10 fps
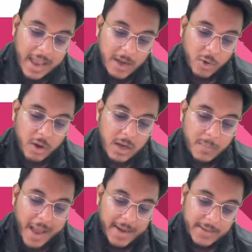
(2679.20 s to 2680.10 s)
Alcohol
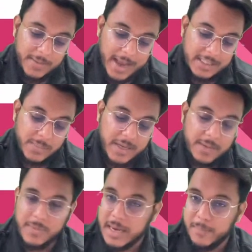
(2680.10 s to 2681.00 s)
ban has
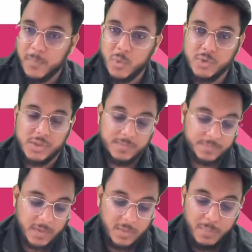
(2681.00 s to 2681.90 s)
been imposed
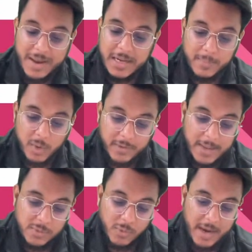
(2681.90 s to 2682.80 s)
many number of
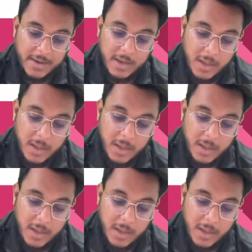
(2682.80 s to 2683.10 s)
times. Why?